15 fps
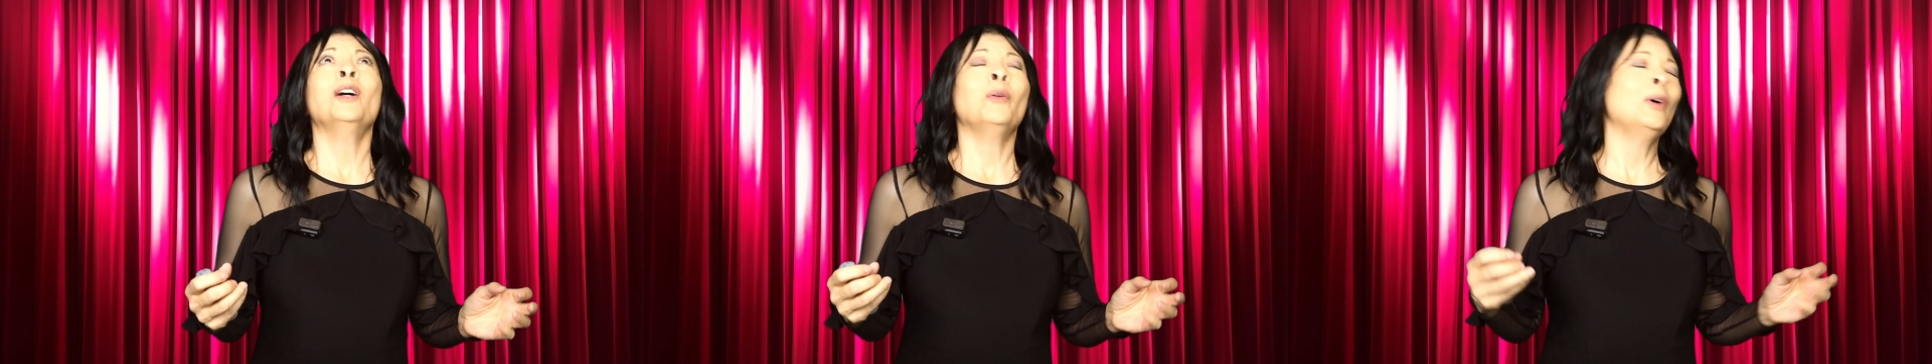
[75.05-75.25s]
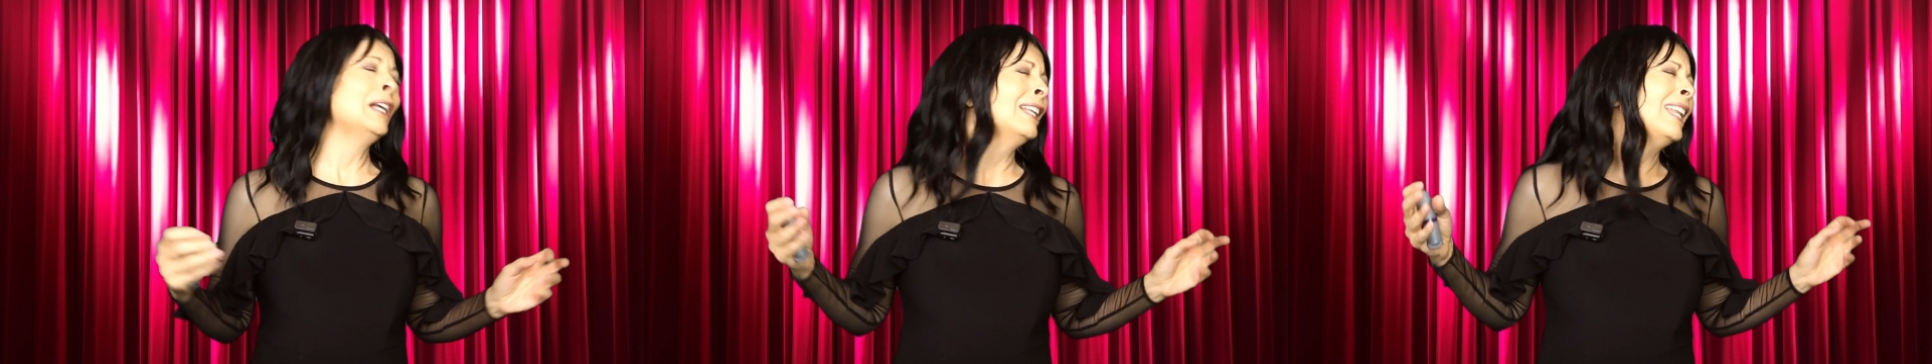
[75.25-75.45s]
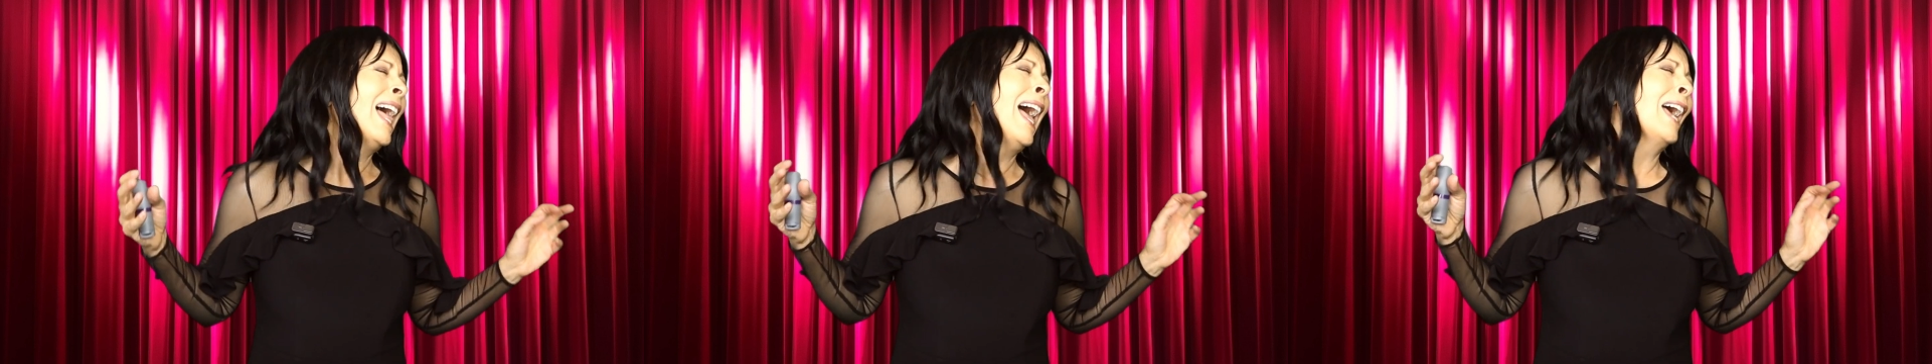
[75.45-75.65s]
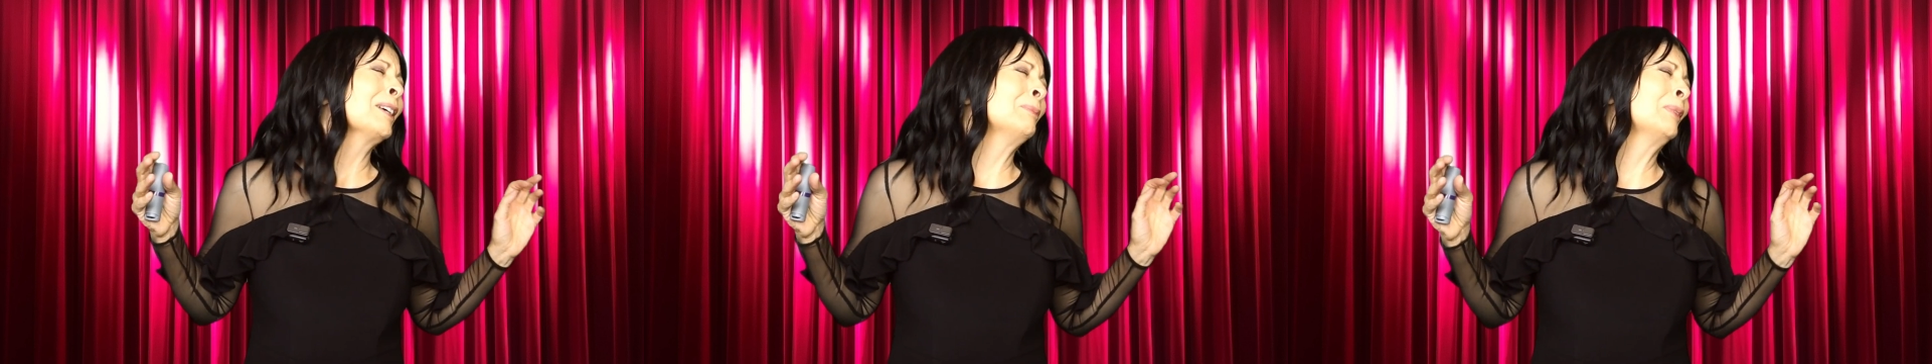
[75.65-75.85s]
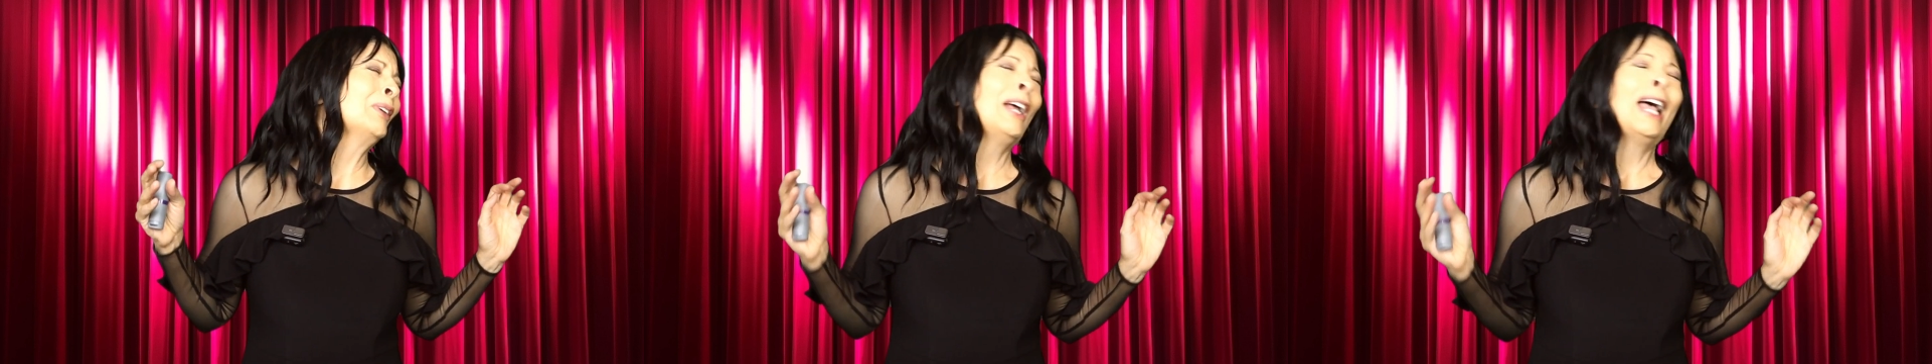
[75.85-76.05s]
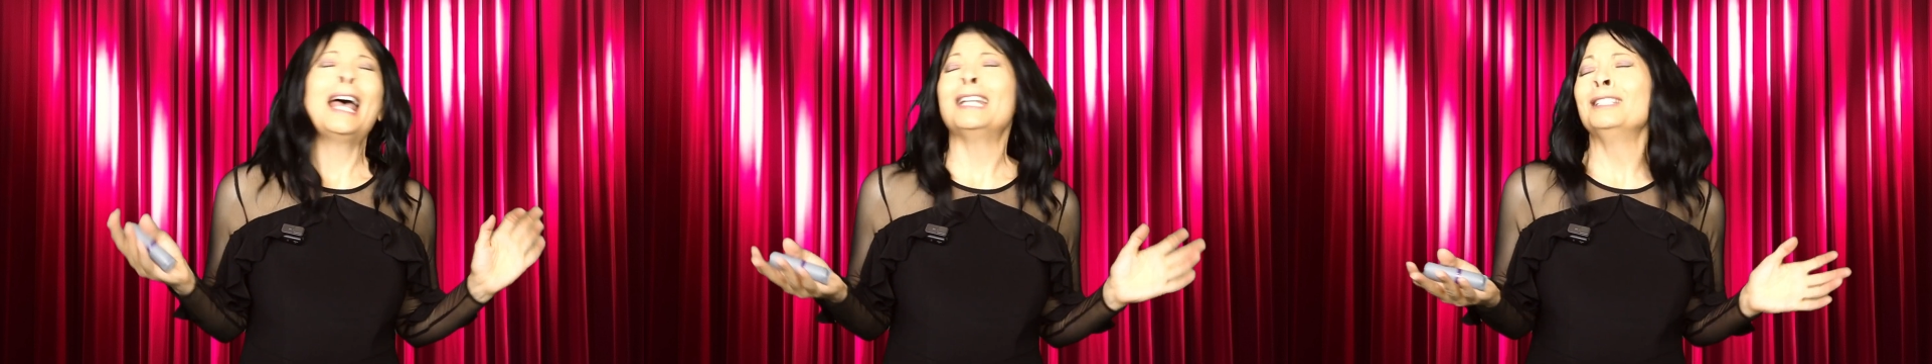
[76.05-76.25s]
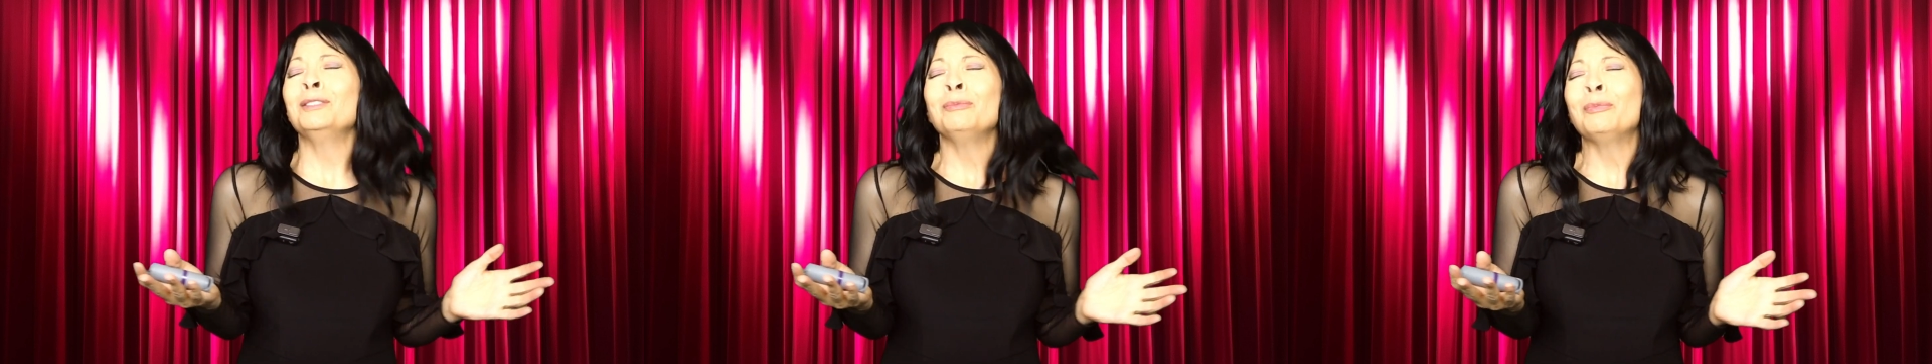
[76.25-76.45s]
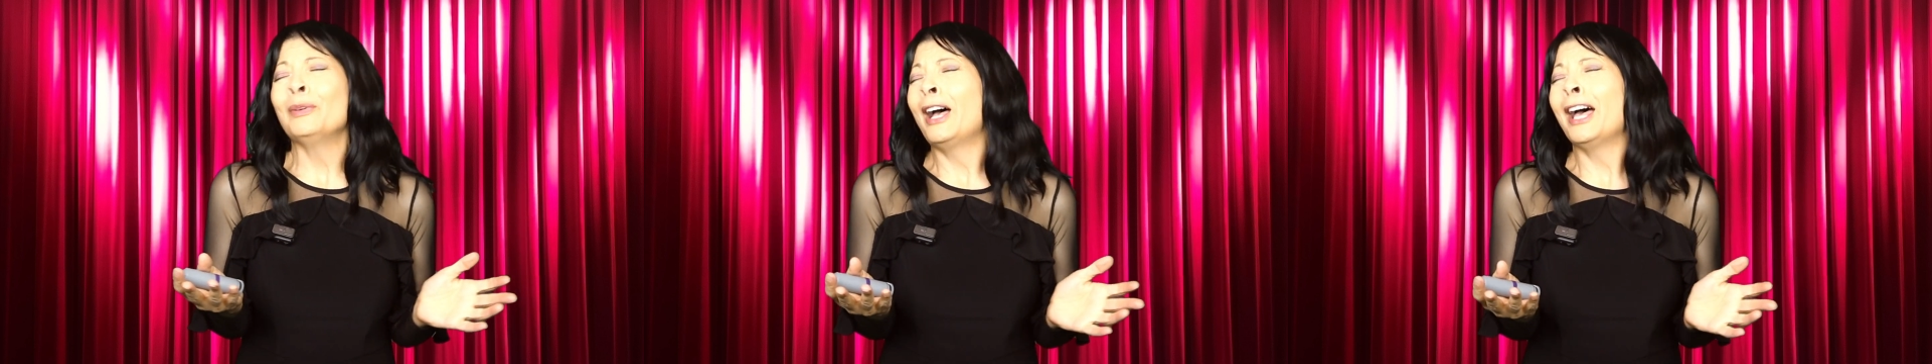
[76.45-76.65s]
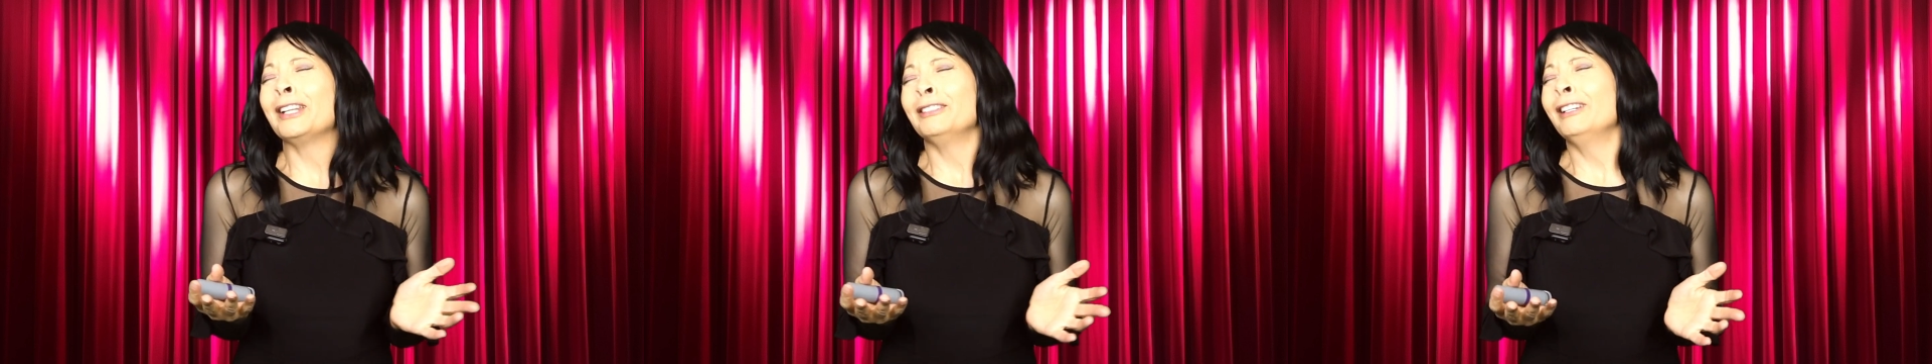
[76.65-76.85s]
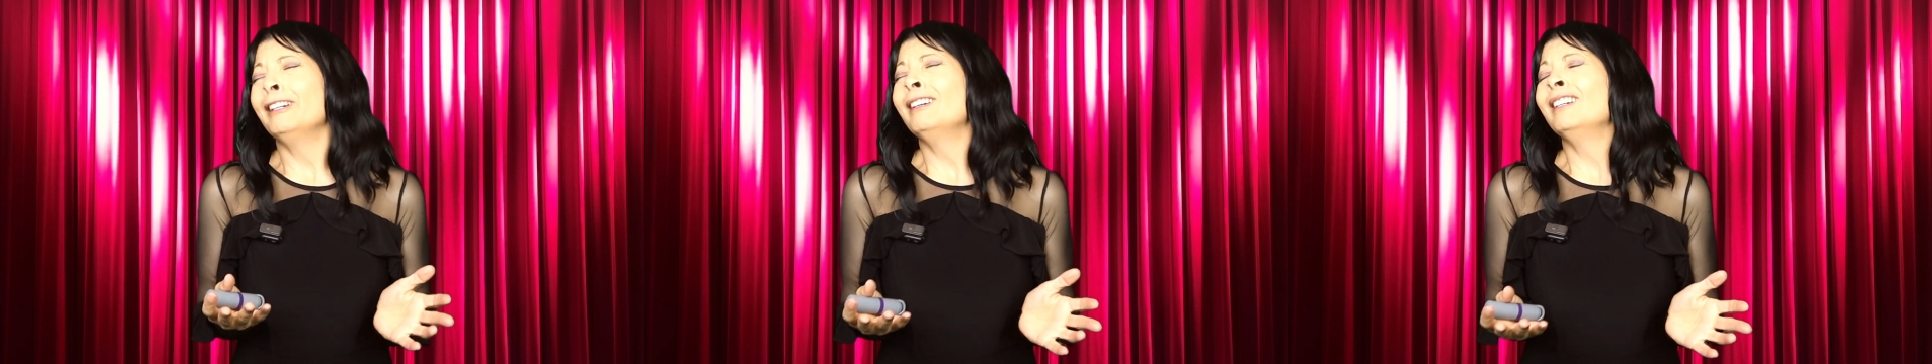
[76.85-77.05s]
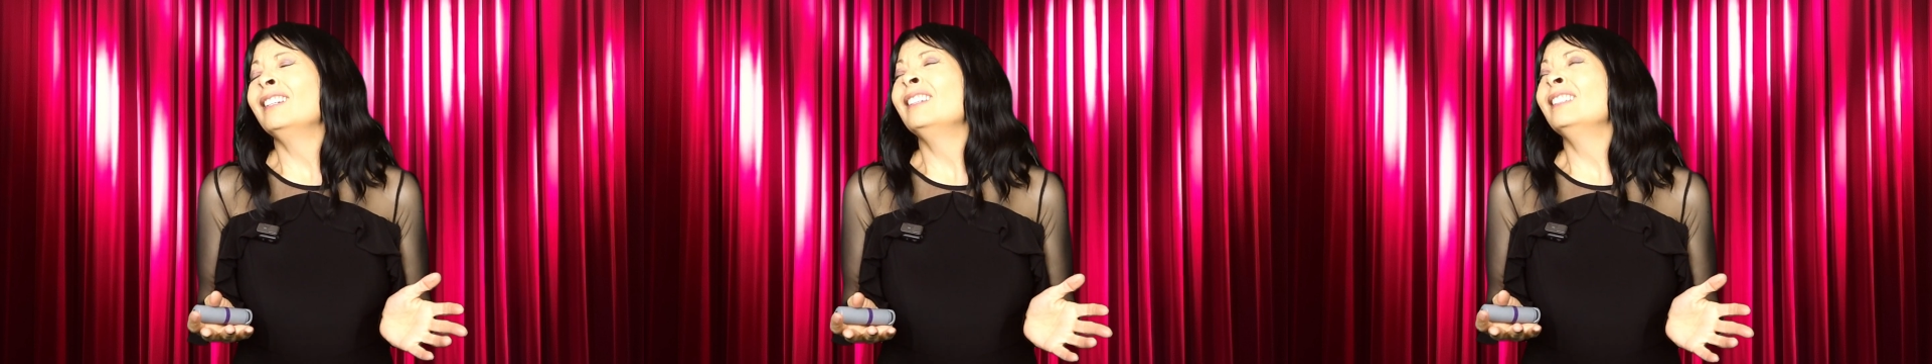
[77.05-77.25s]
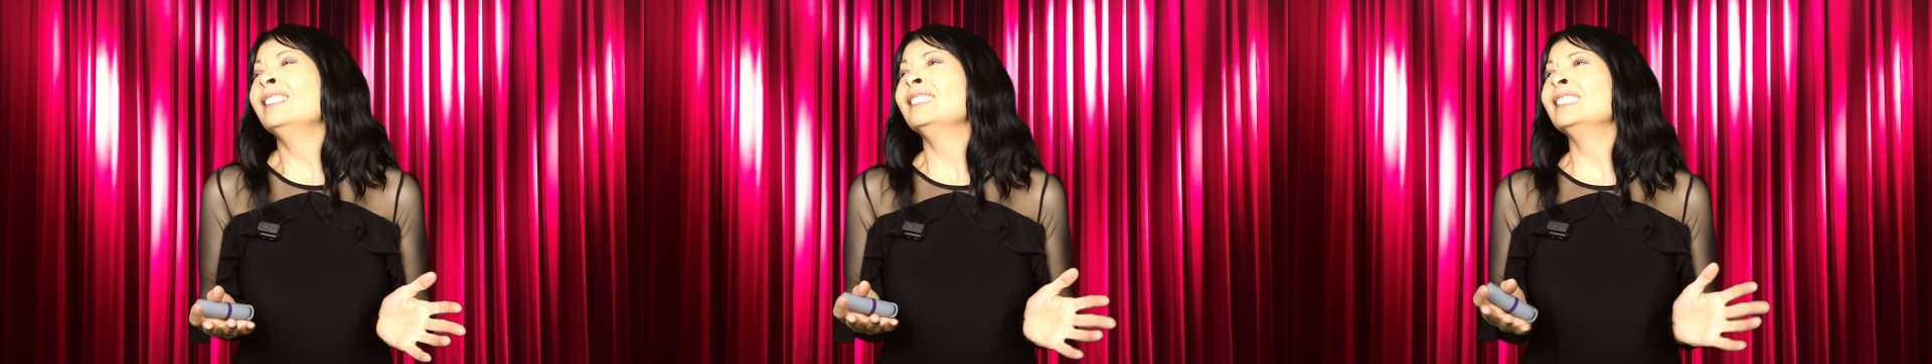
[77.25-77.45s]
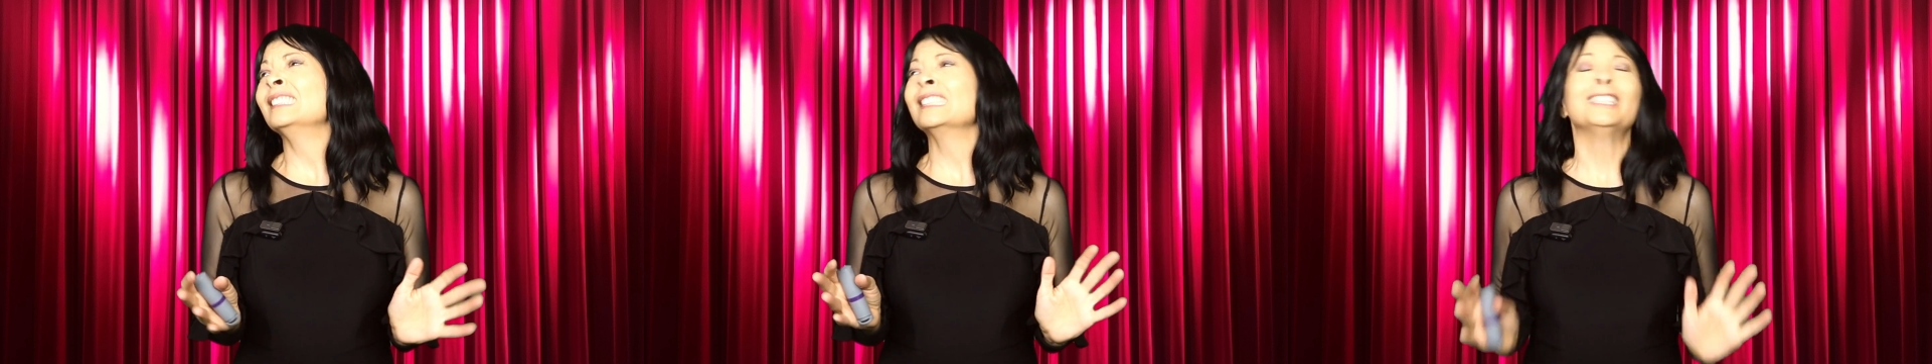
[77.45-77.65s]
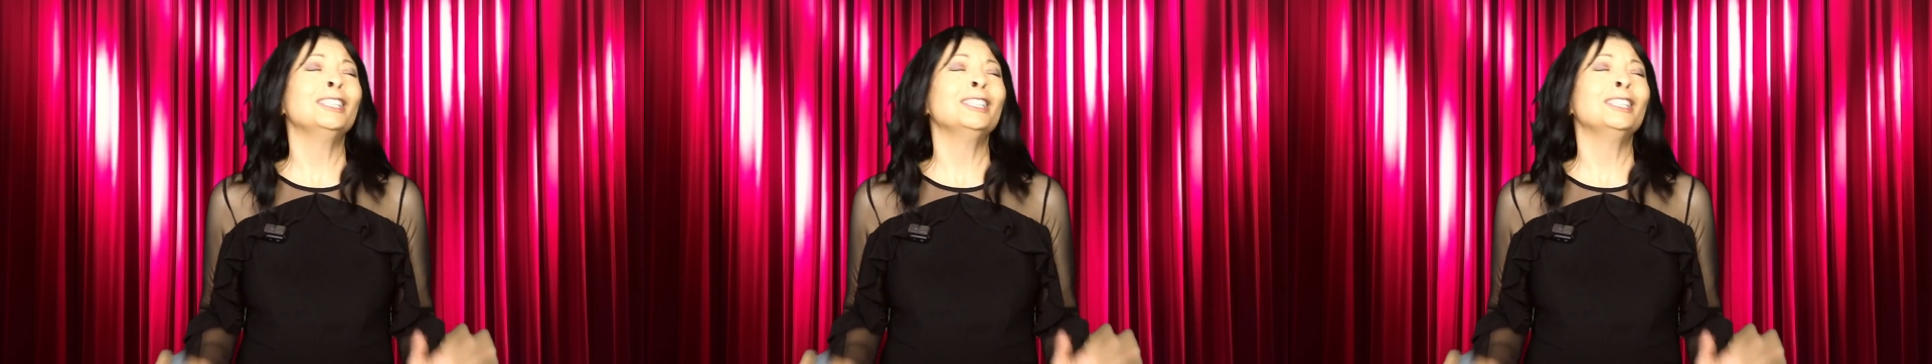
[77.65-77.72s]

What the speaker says: We're like bread and butter,